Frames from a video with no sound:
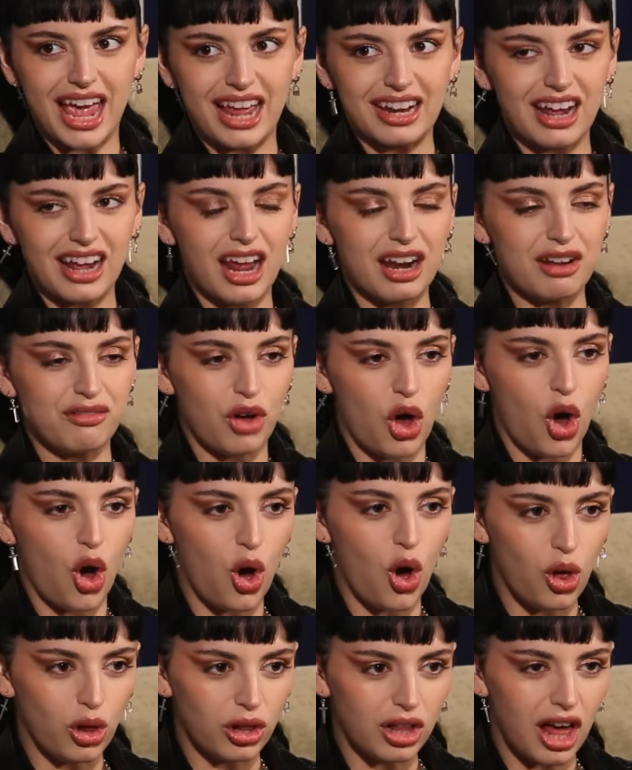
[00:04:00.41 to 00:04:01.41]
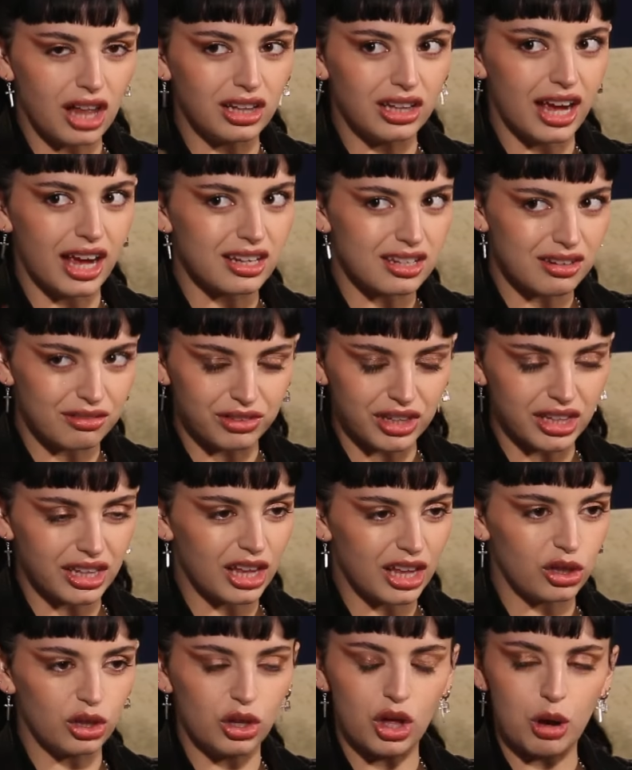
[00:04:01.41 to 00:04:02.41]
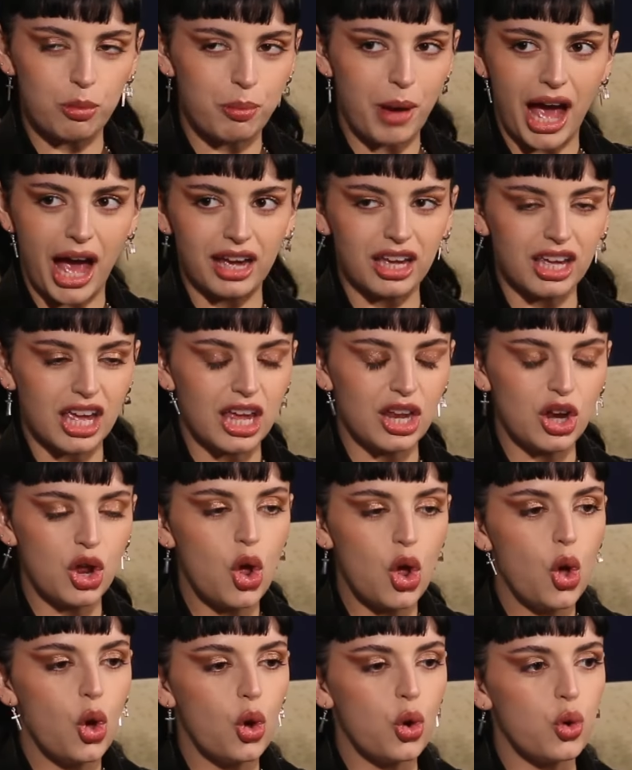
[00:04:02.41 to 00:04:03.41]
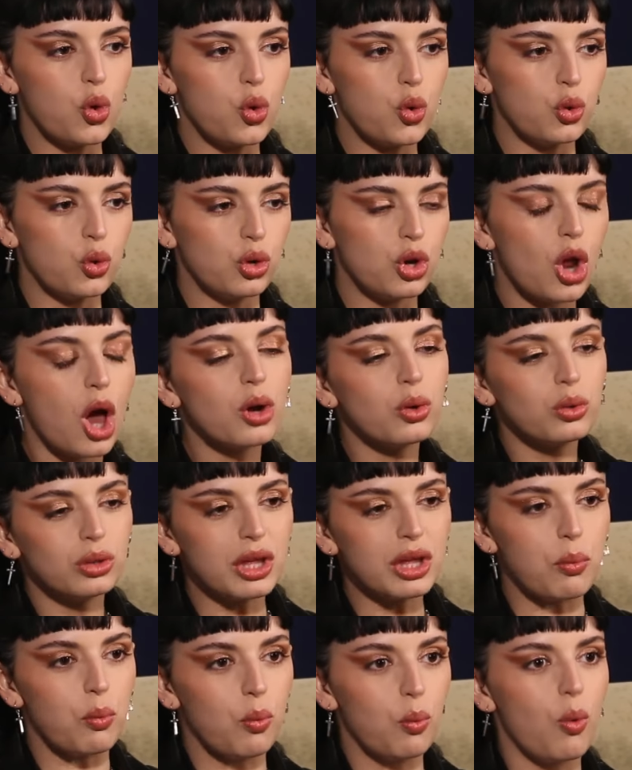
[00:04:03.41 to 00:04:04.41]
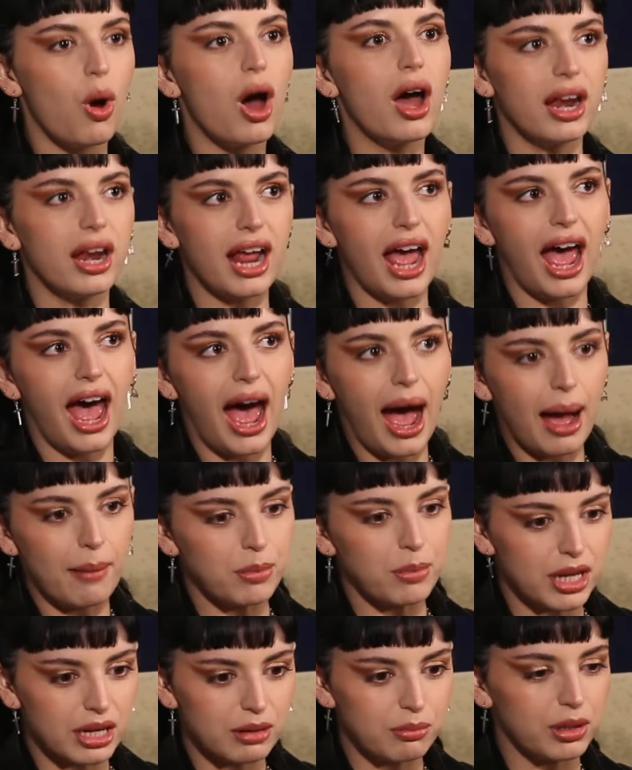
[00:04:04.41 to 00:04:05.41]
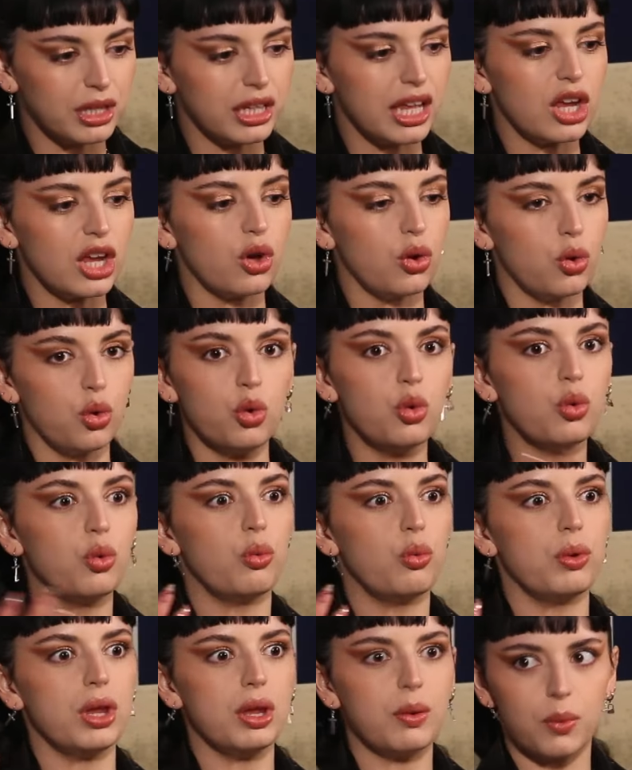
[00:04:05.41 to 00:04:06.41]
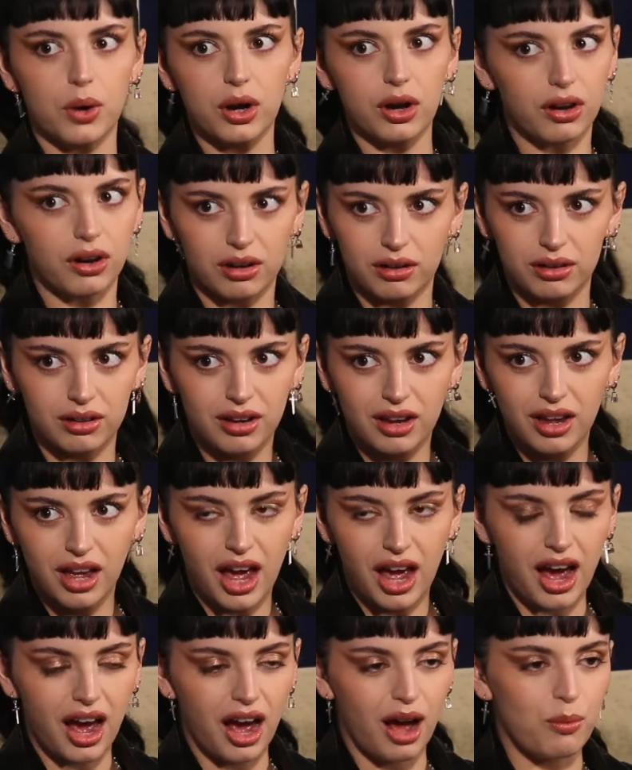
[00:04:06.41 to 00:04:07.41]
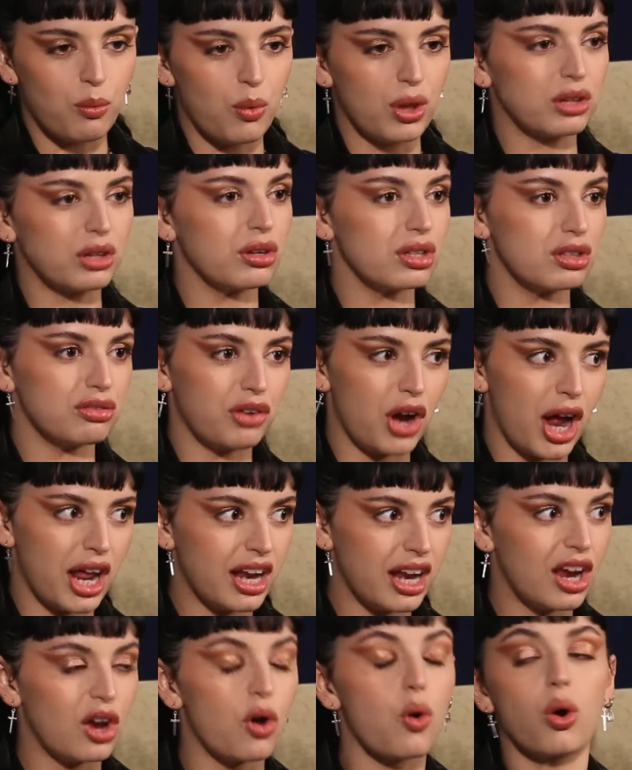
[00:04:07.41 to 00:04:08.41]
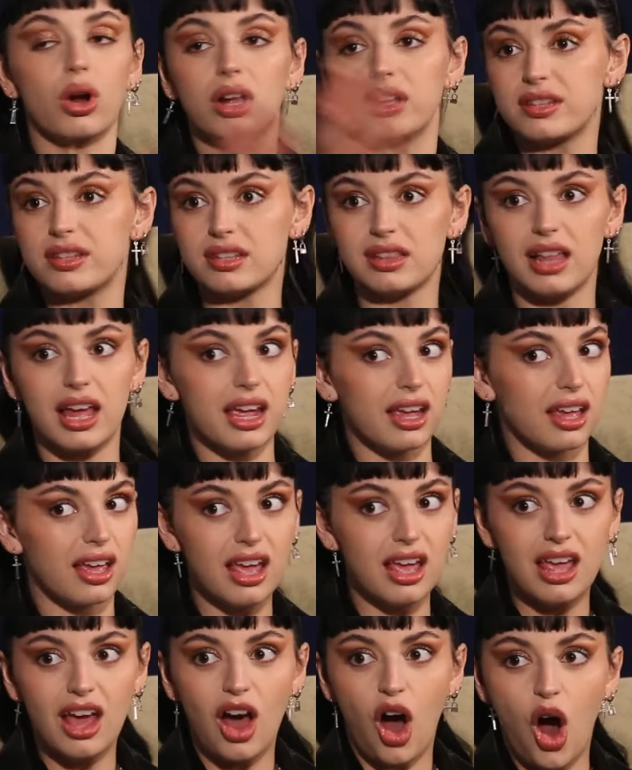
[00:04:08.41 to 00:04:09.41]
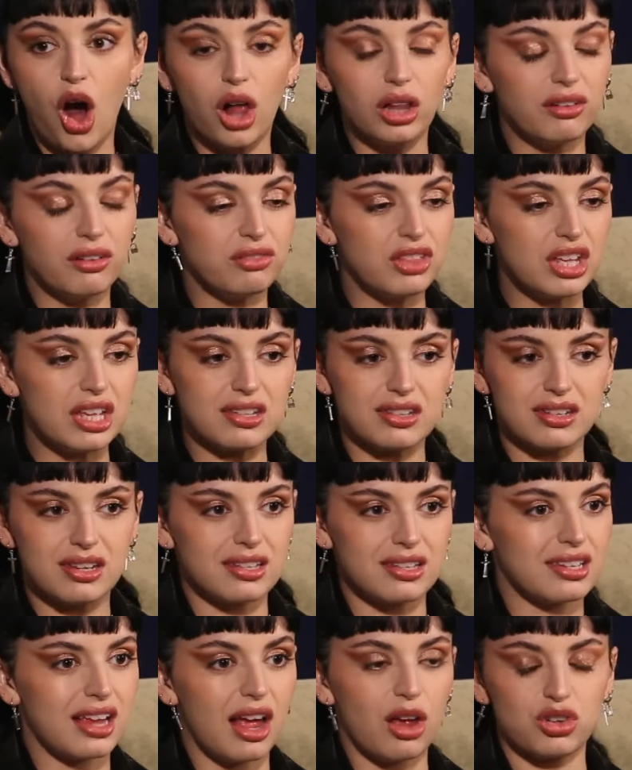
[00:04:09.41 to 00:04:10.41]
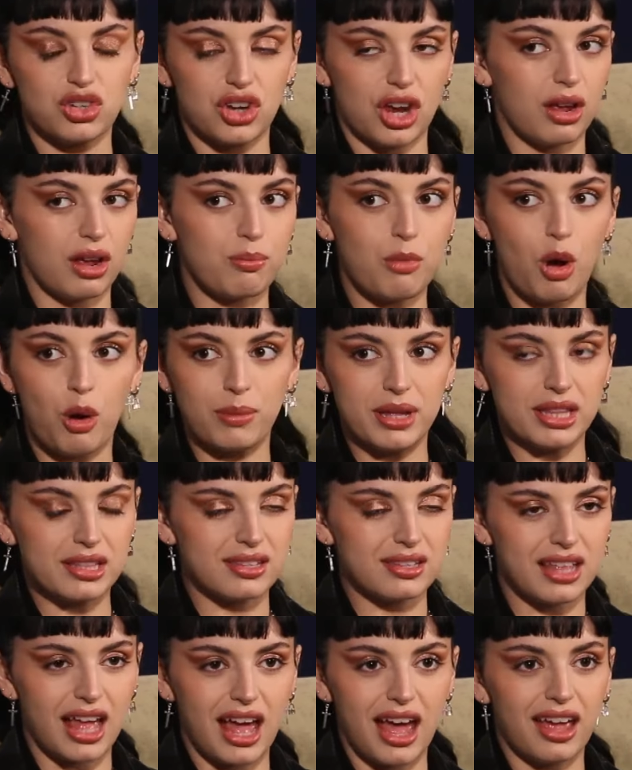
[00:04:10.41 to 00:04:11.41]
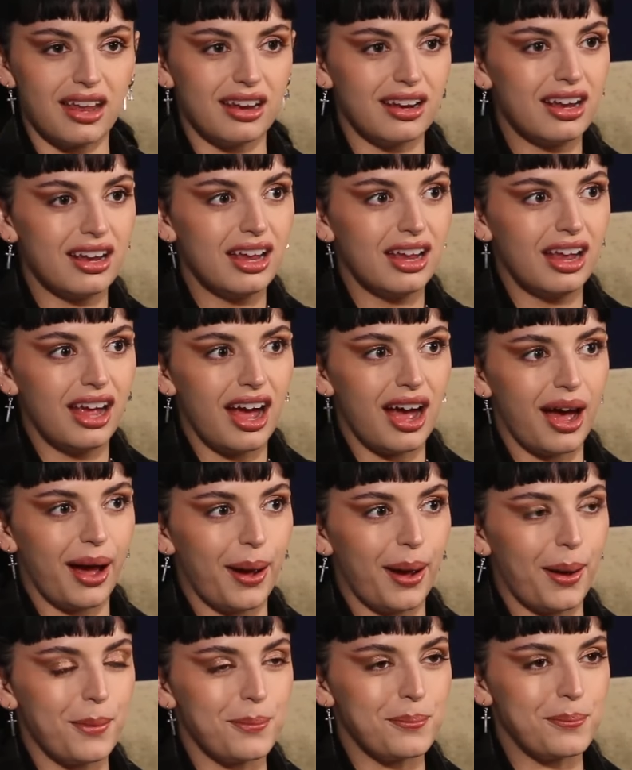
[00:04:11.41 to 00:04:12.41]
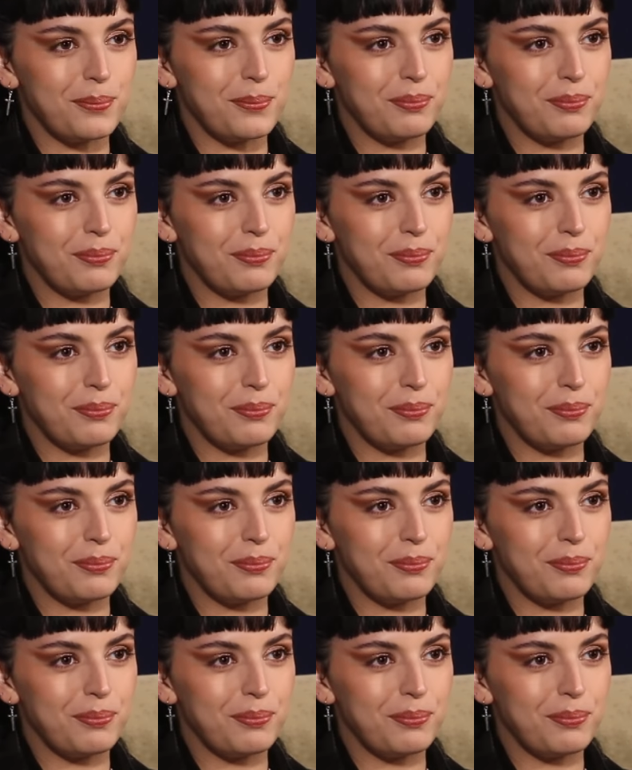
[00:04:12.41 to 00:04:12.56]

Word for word: and kind of all collectively like look back at not only what happened but like who we were um, whether it's friday or it's like all of these nostalgic moments that um,